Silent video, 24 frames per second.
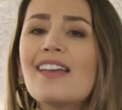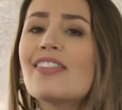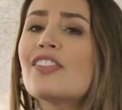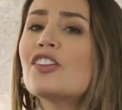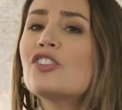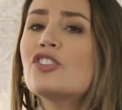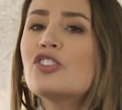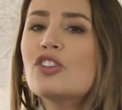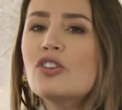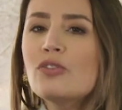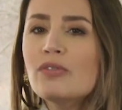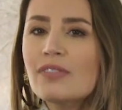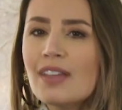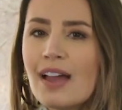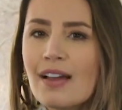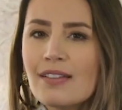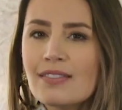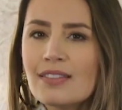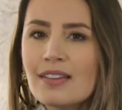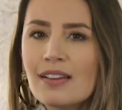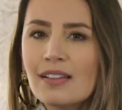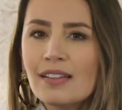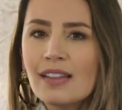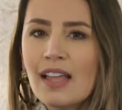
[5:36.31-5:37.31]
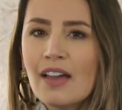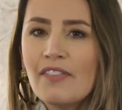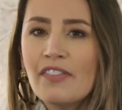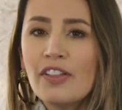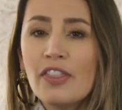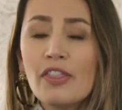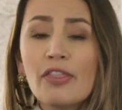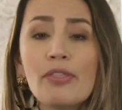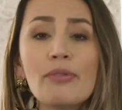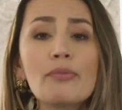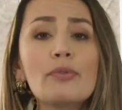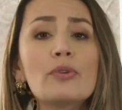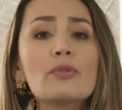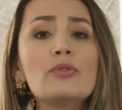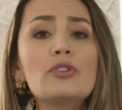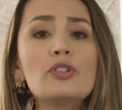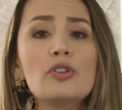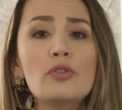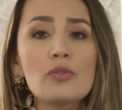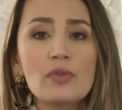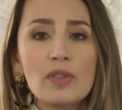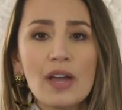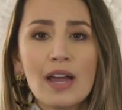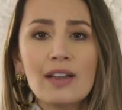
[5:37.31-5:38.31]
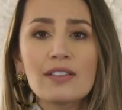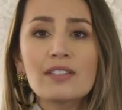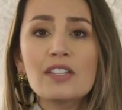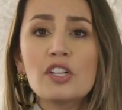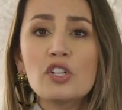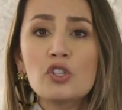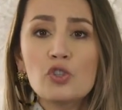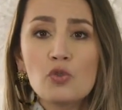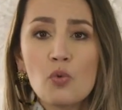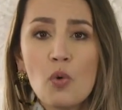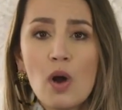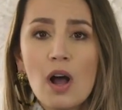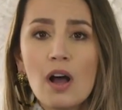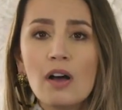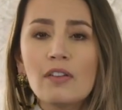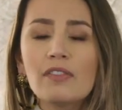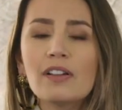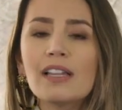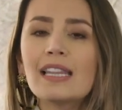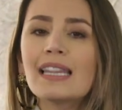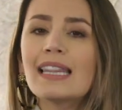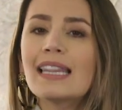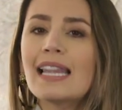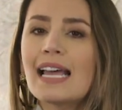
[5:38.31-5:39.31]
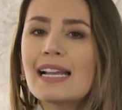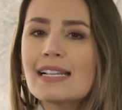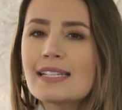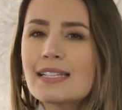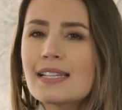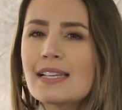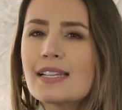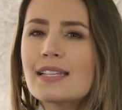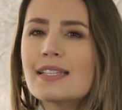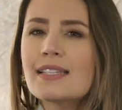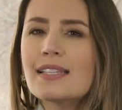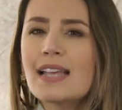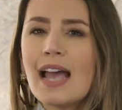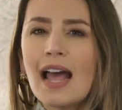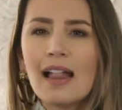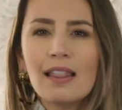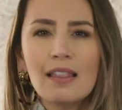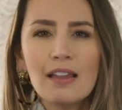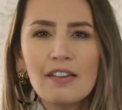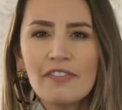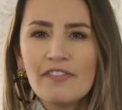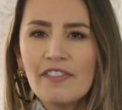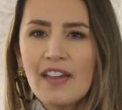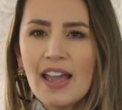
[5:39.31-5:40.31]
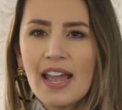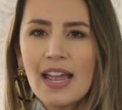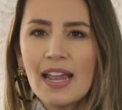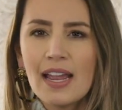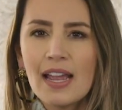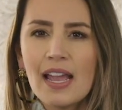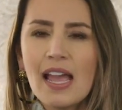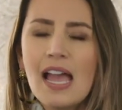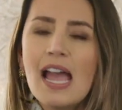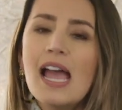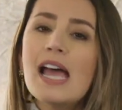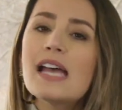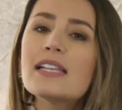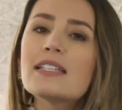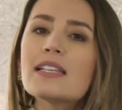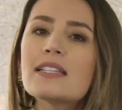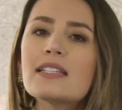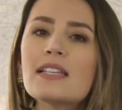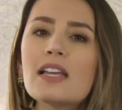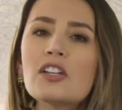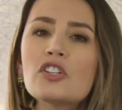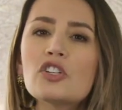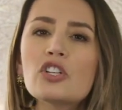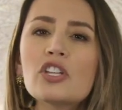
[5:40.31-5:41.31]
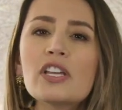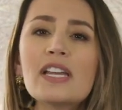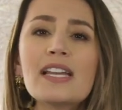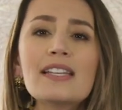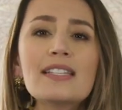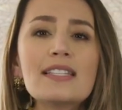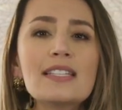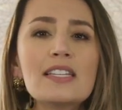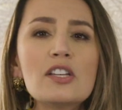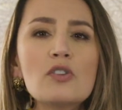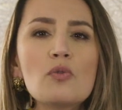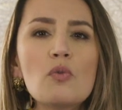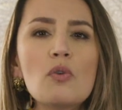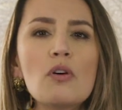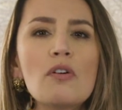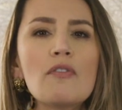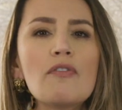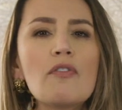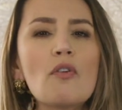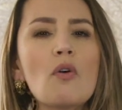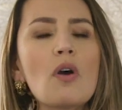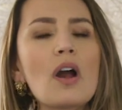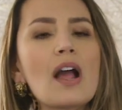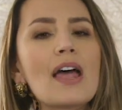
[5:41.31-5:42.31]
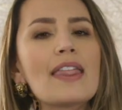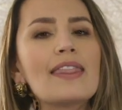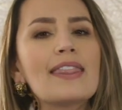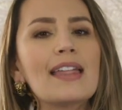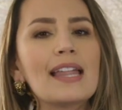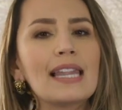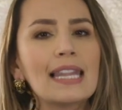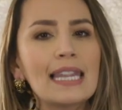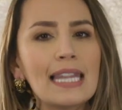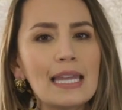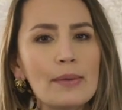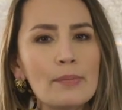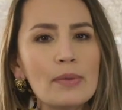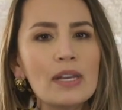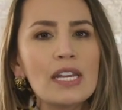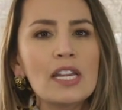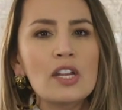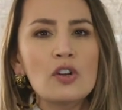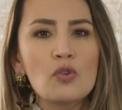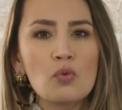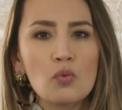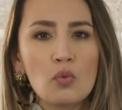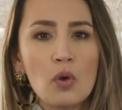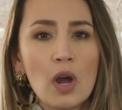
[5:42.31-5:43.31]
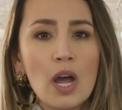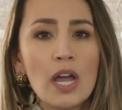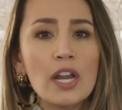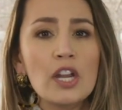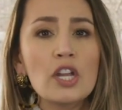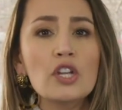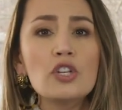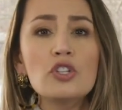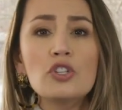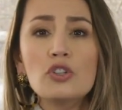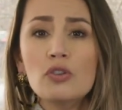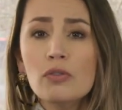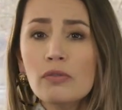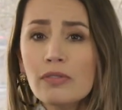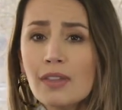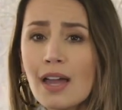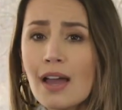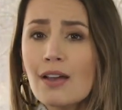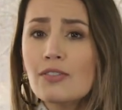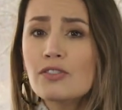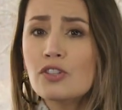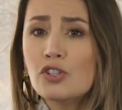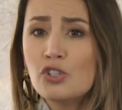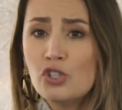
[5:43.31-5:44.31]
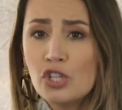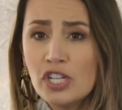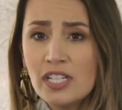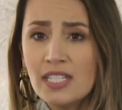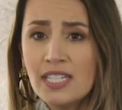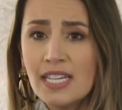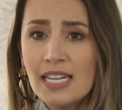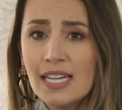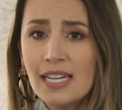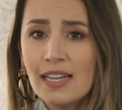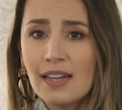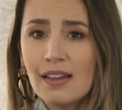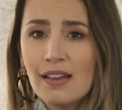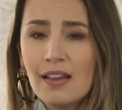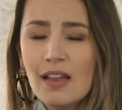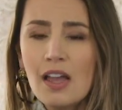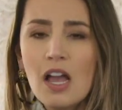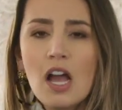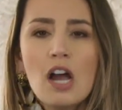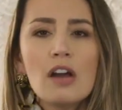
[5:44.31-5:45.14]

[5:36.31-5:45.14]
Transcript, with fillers: the two thousand eleven through two thousand twelve Lexus L F A is essentially a sequel for the limited run two thousand G T